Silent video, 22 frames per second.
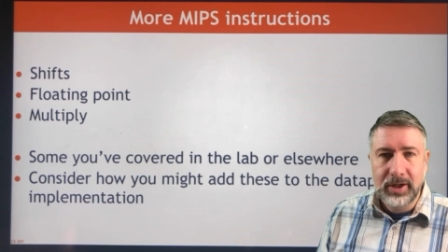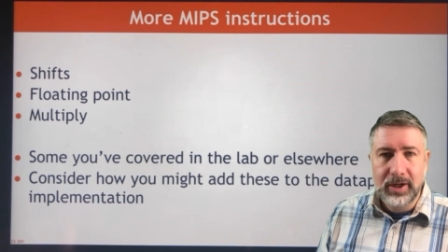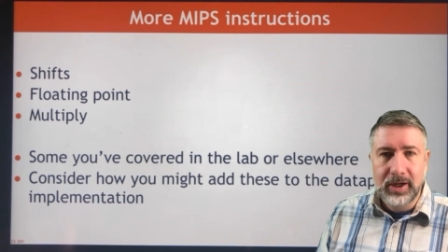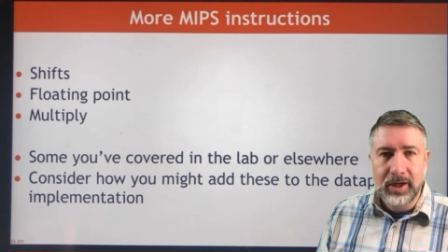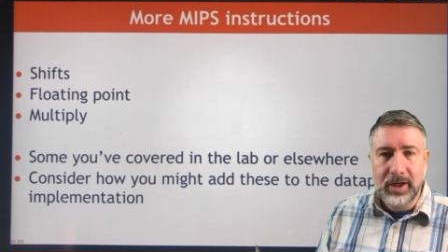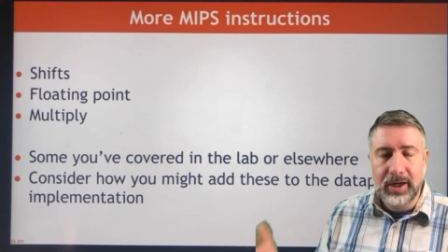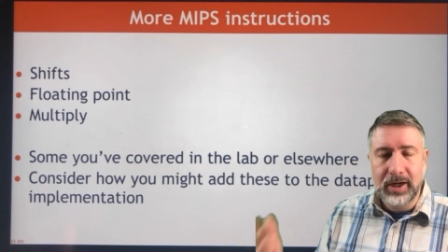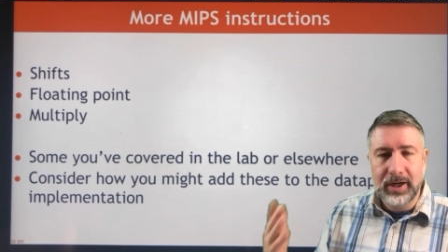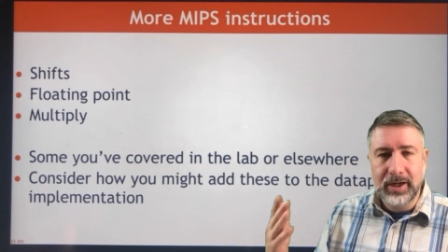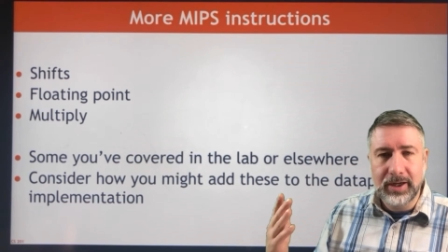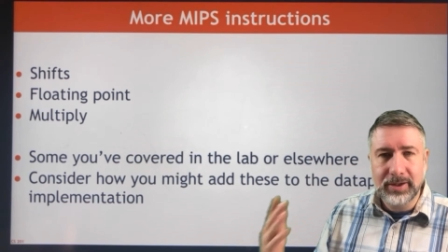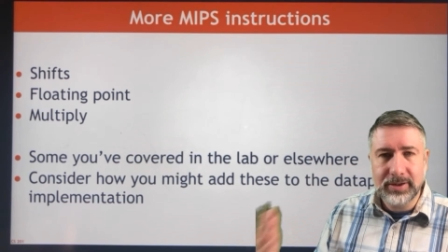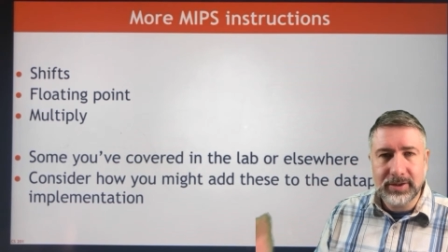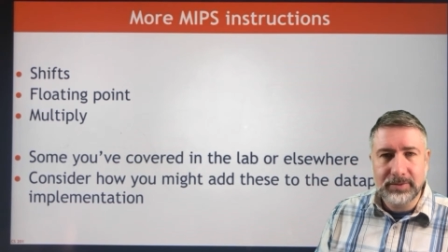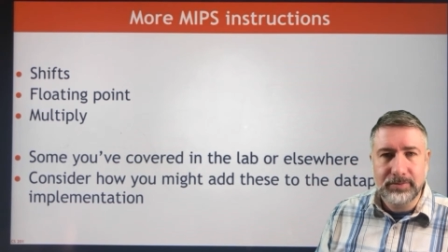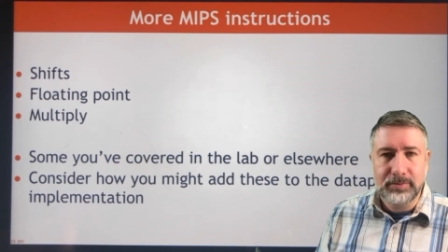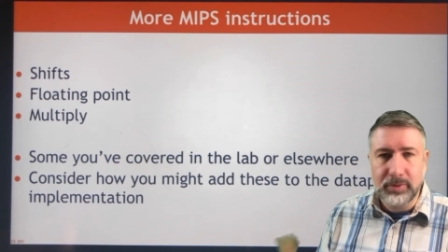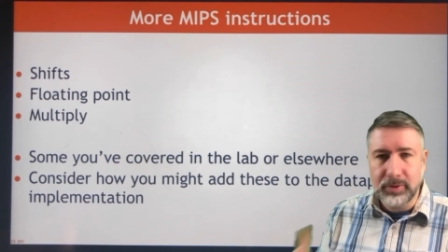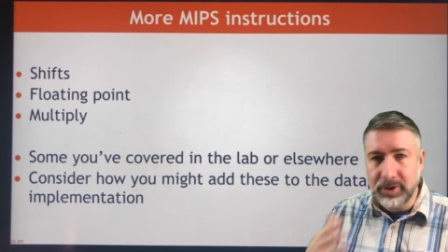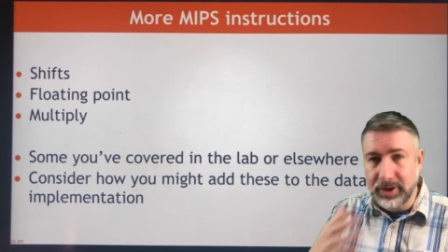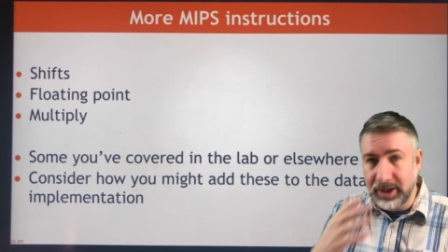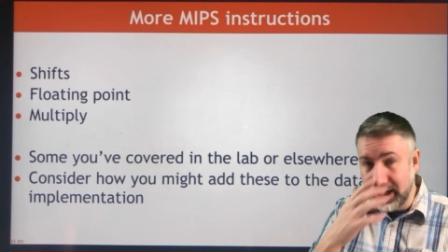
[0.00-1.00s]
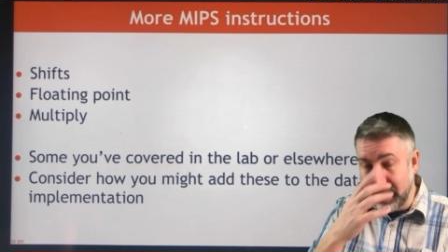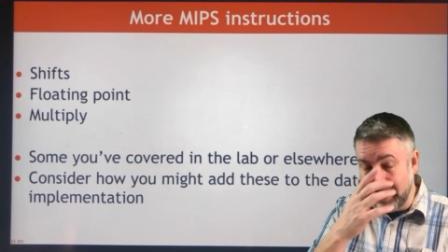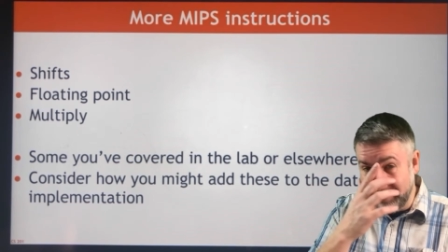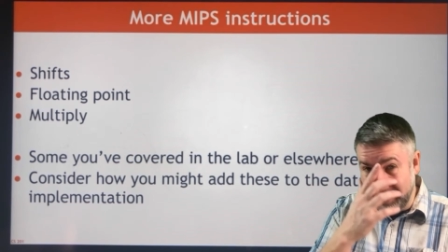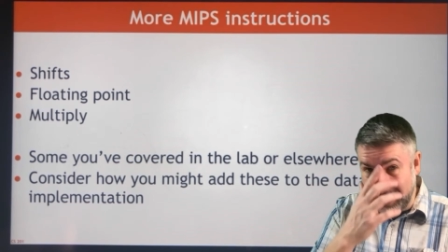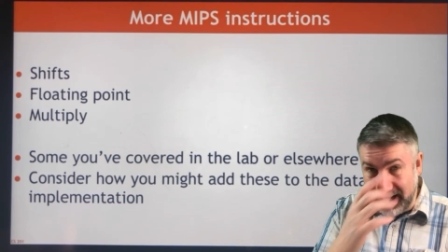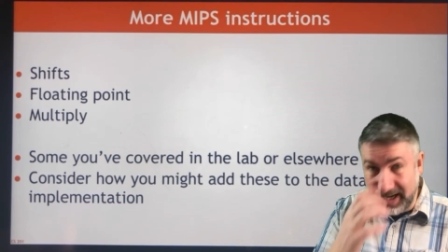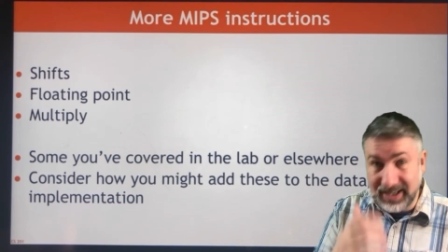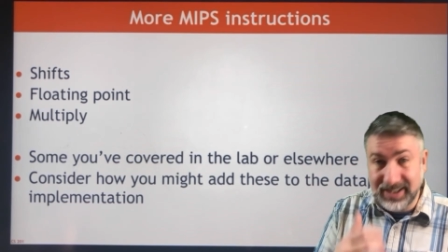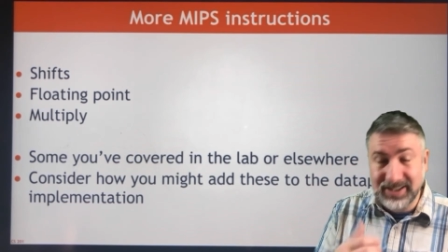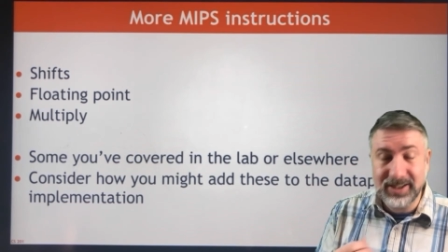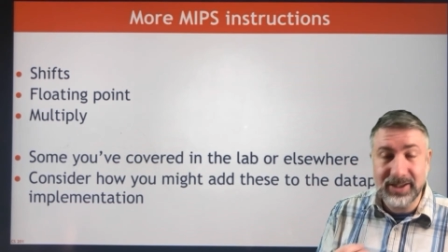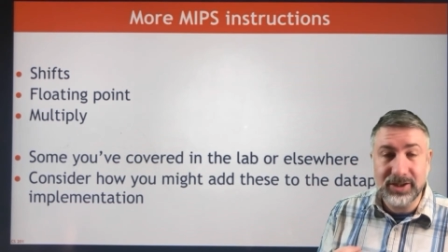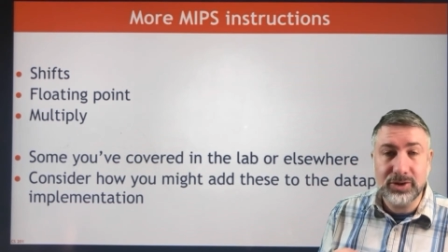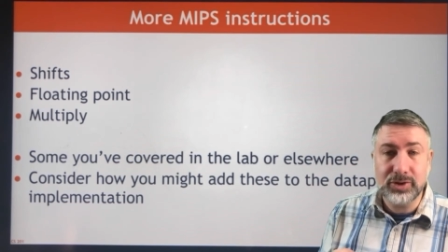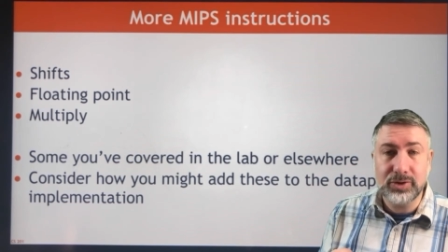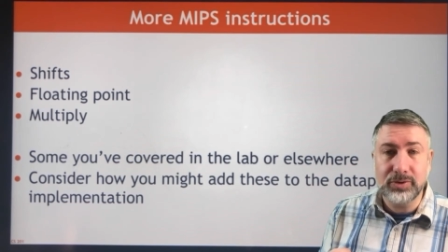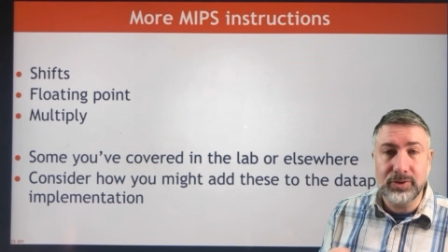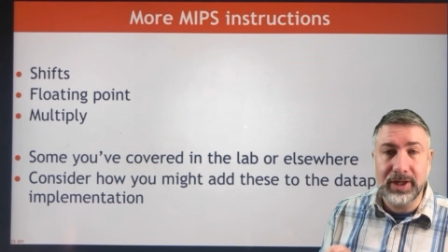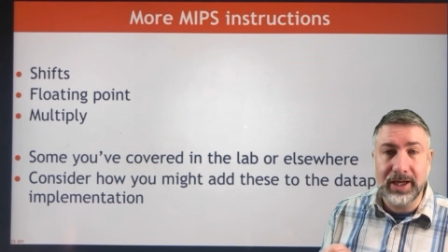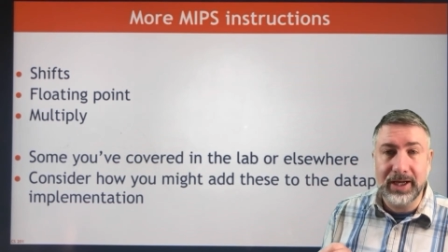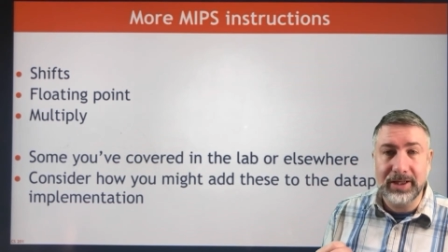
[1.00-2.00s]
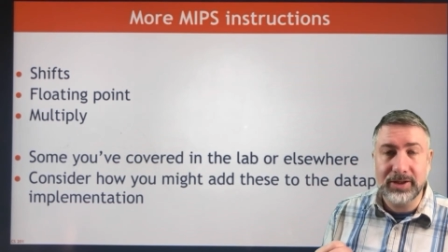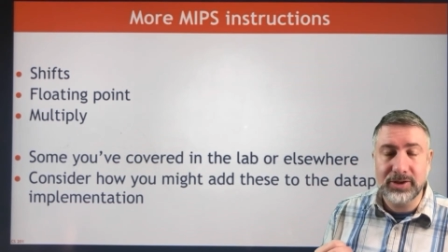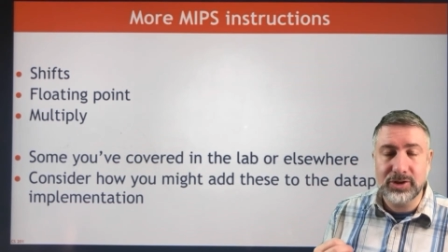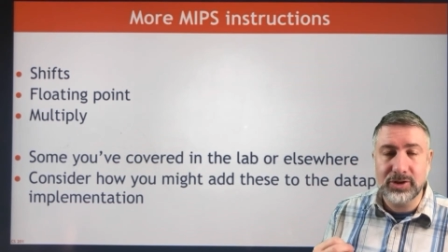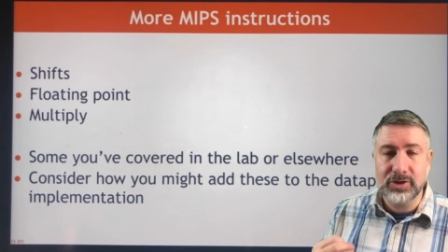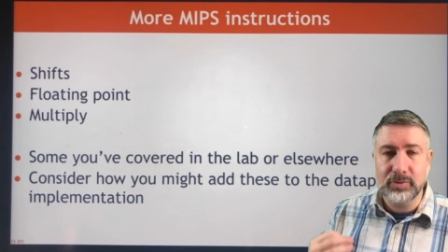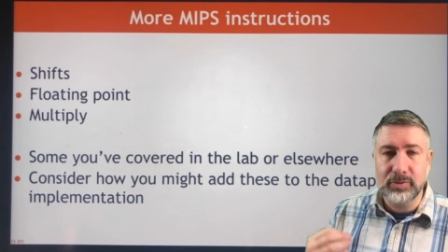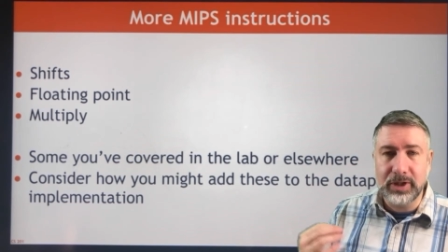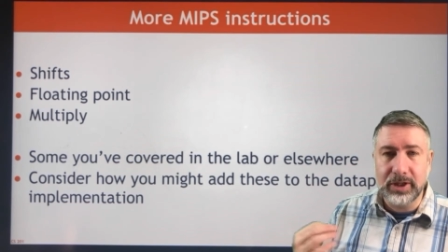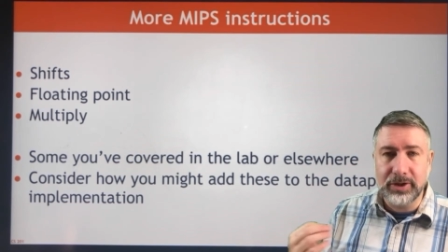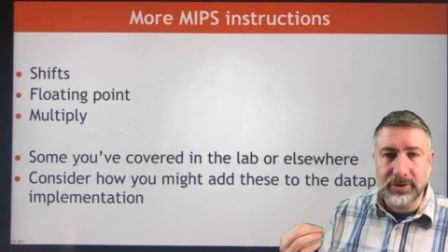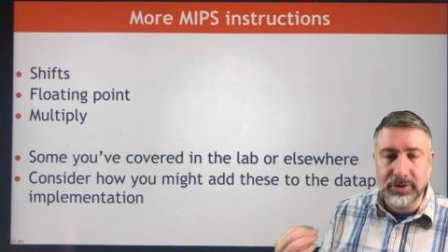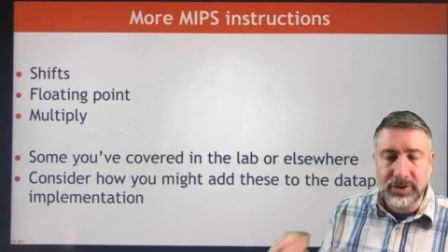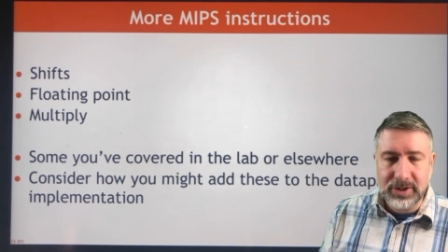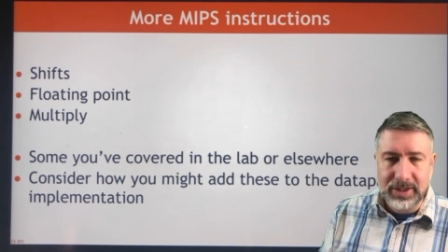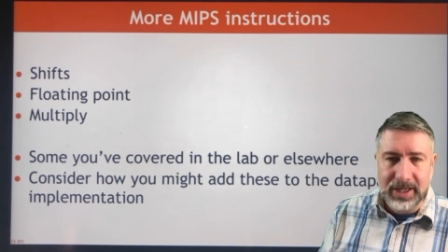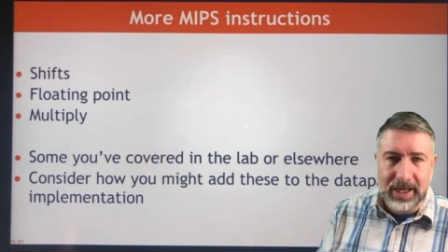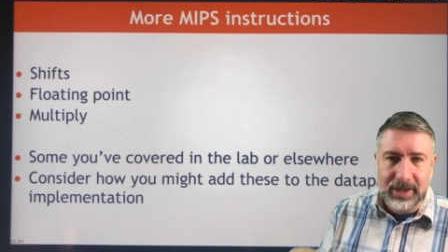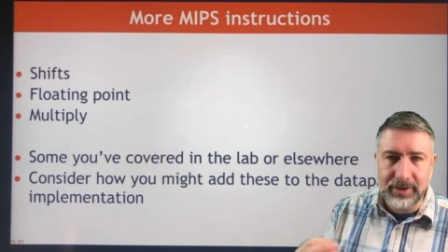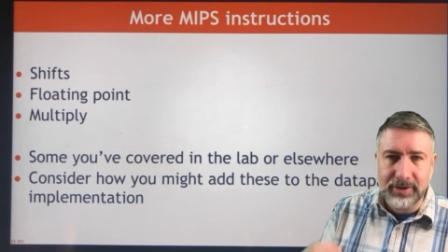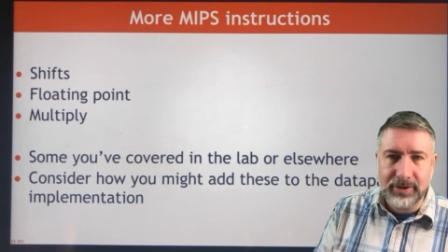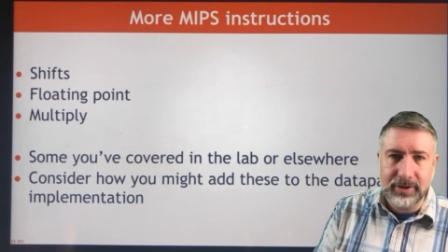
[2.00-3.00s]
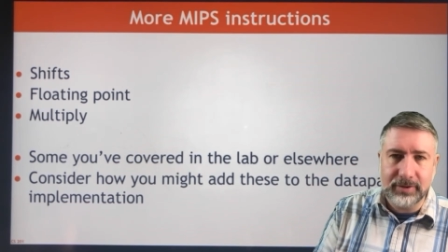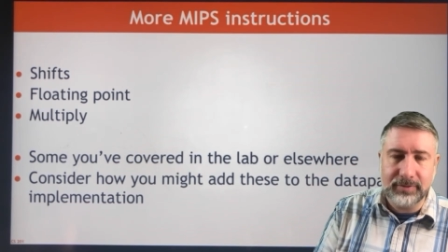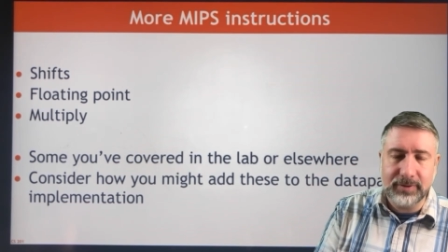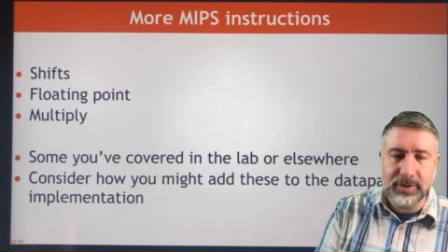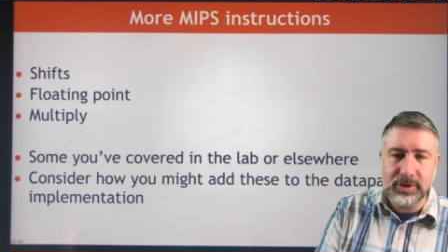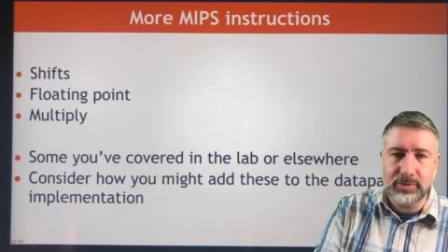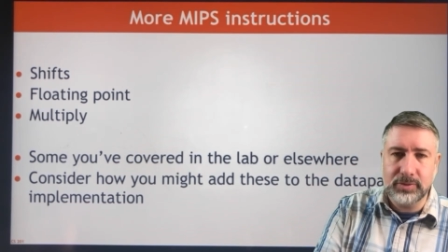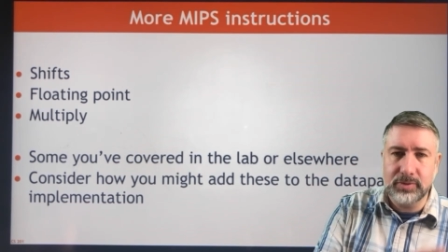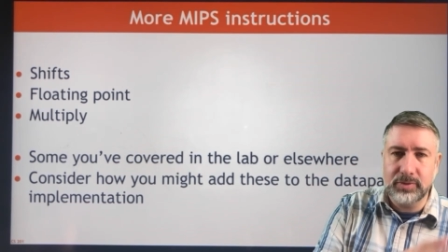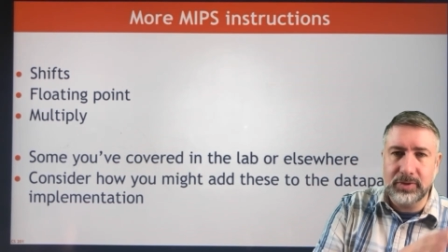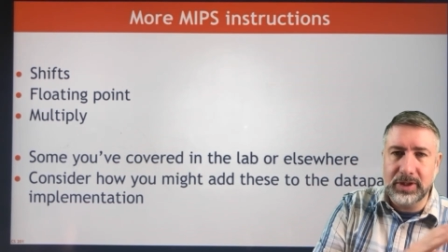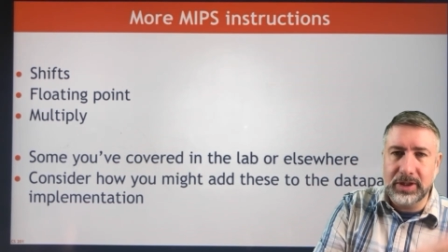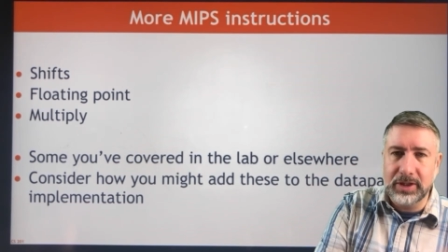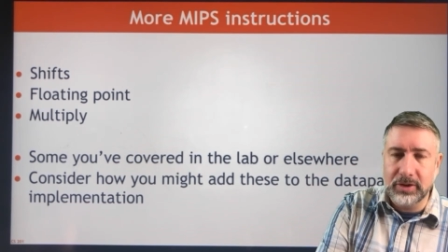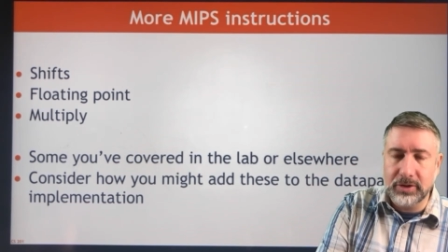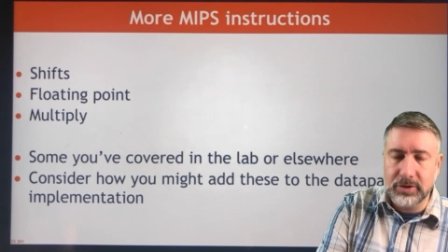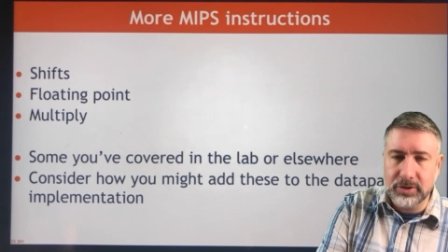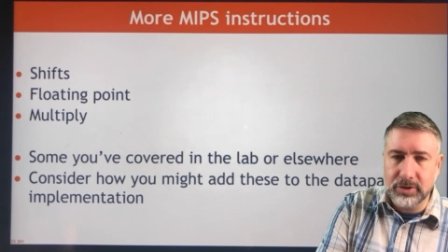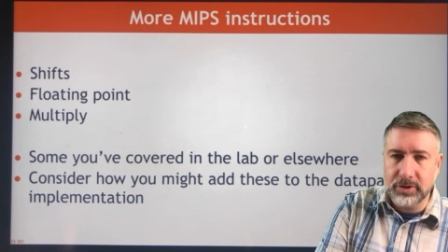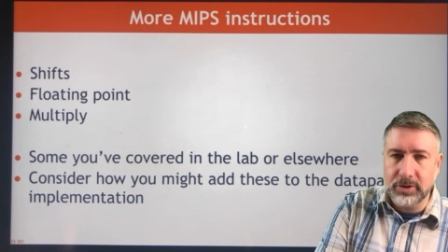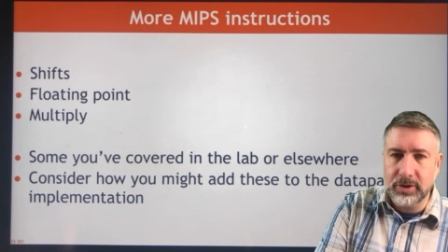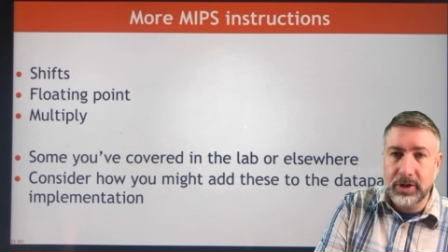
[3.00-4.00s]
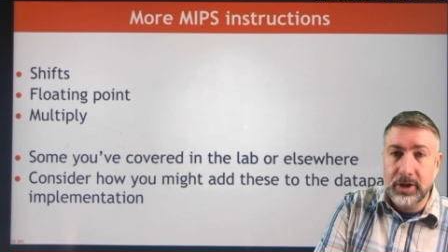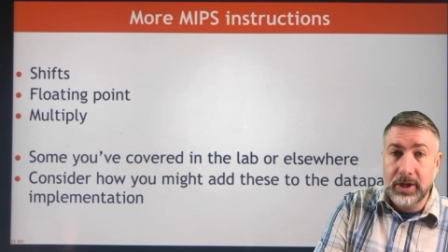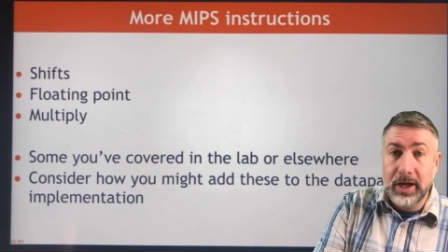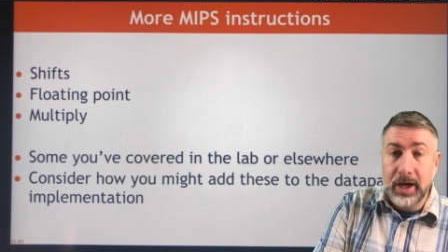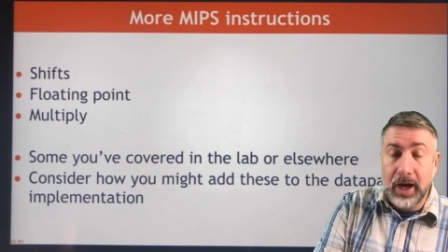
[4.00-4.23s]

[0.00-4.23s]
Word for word: and it's important to have access to that so that we understand the difference between integer